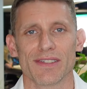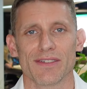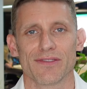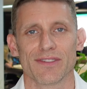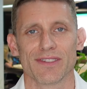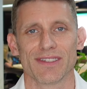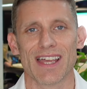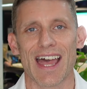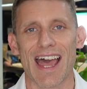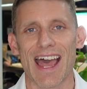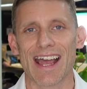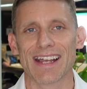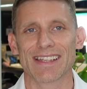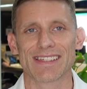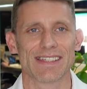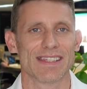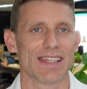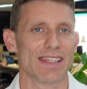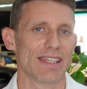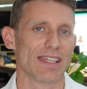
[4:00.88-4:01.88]
different tags
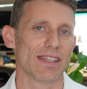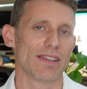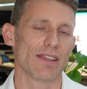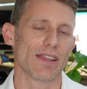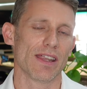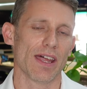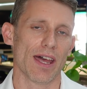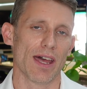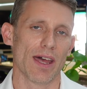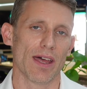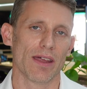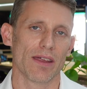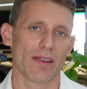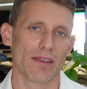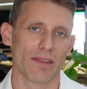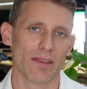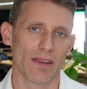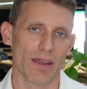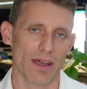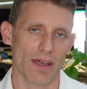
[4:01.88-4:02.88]
in either their
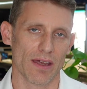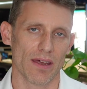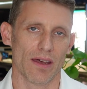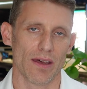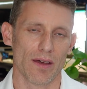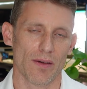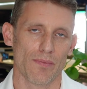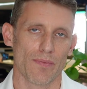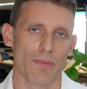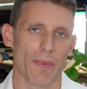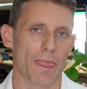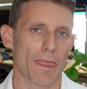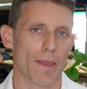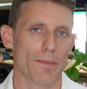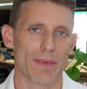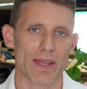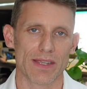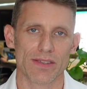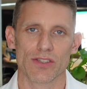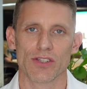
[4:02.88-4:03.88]

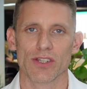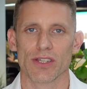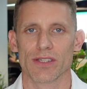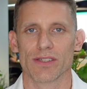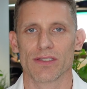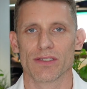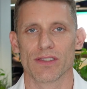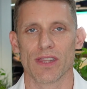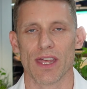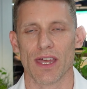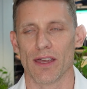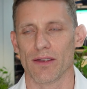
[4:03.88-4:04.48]
messages,